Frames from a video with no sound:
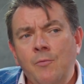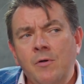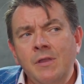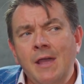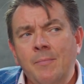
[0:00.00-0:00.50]

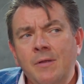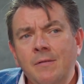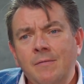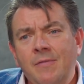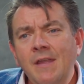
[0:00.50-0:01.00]
well, yeah,
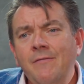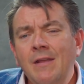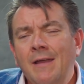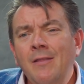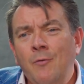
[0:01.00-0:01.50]
but think of
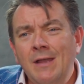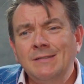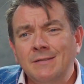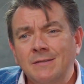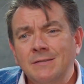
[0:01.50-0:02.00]
it like the
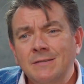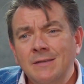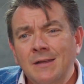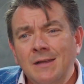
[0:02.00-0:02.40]
Westerns.